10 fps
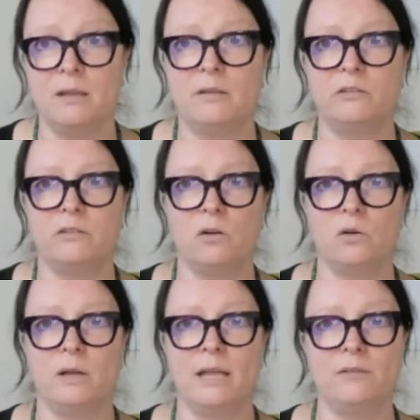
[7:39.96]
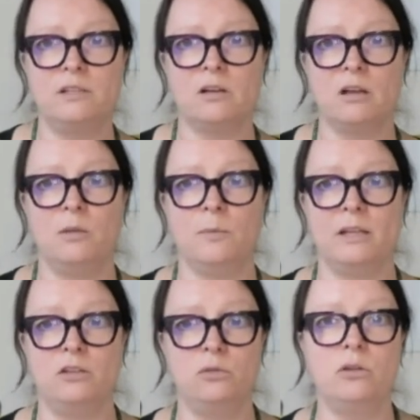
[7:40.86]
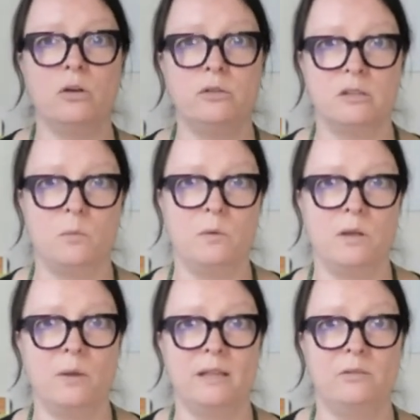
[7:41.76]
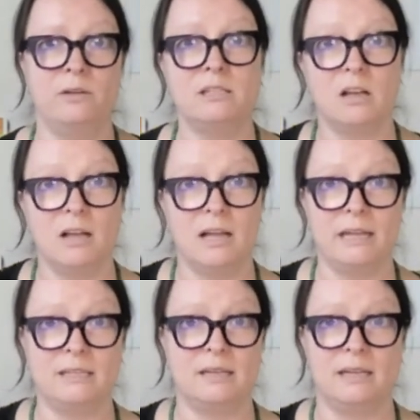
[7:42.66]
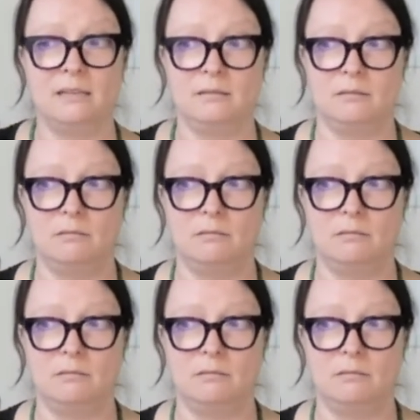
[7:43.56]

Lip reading: So every time I do go somewhere where there is a height, I